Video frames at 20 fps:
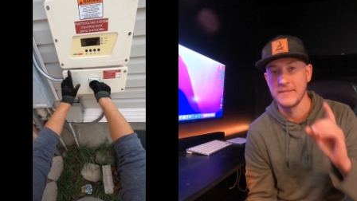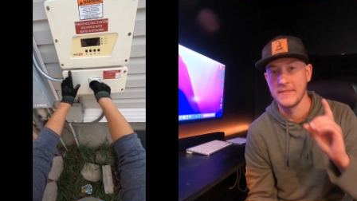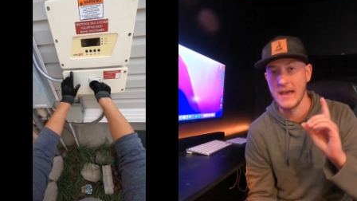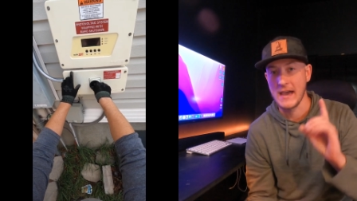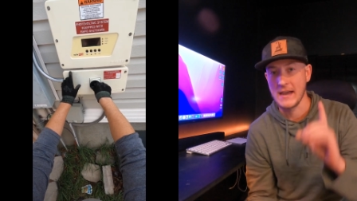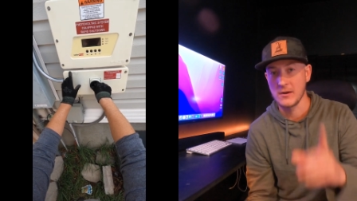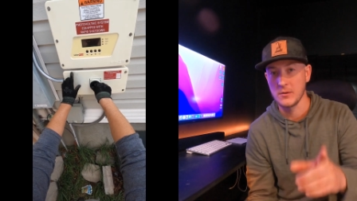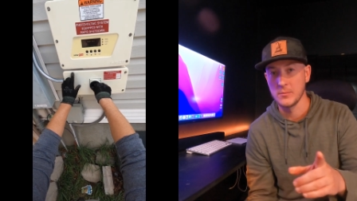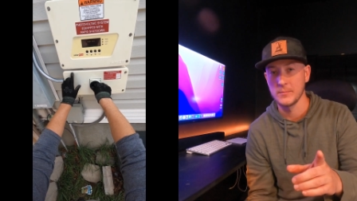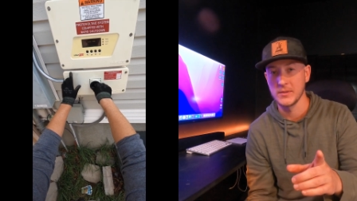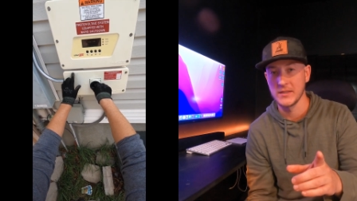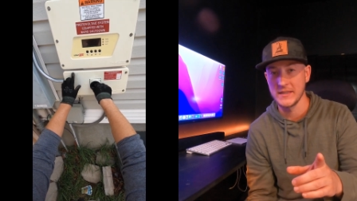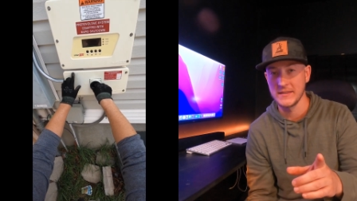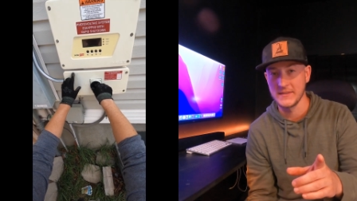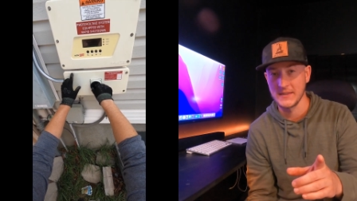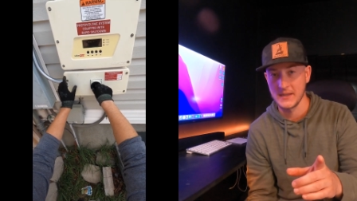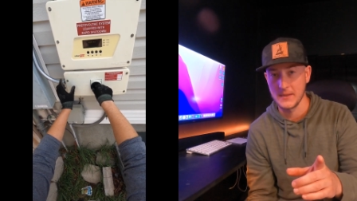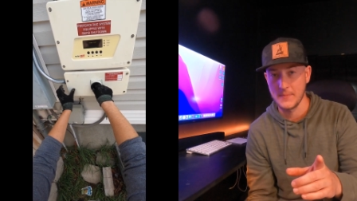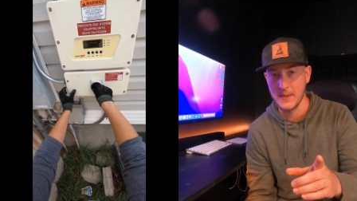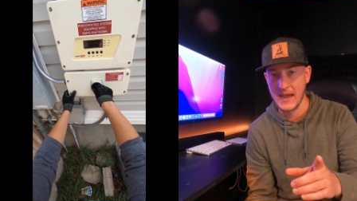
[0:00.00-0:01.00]
That'll bleed
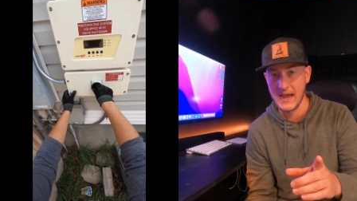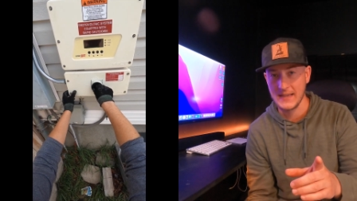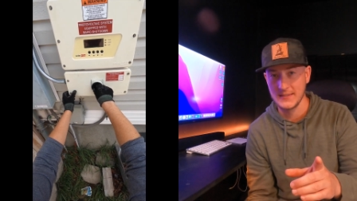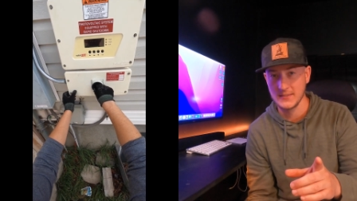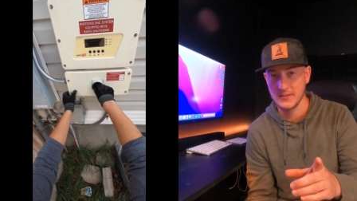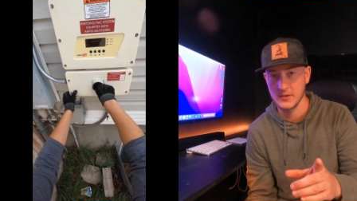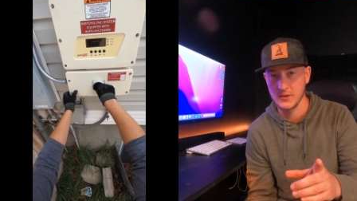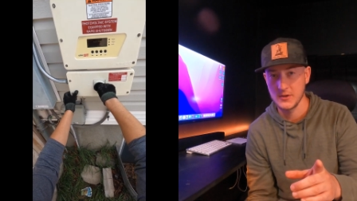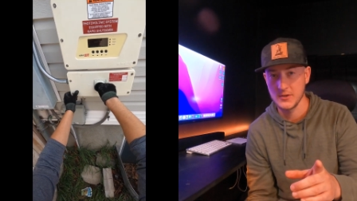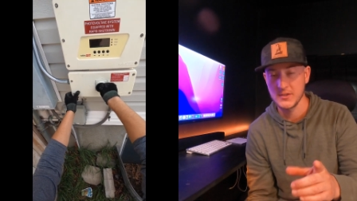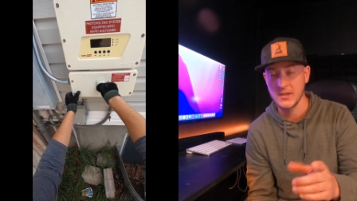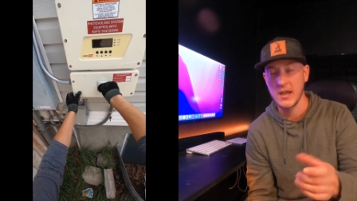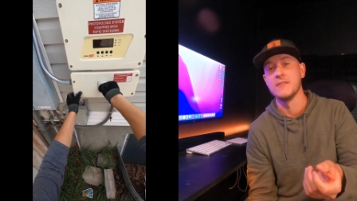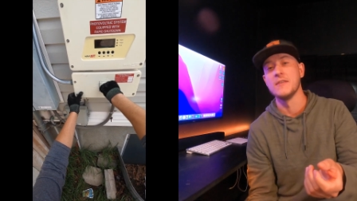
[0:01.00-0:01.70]
the capacitors.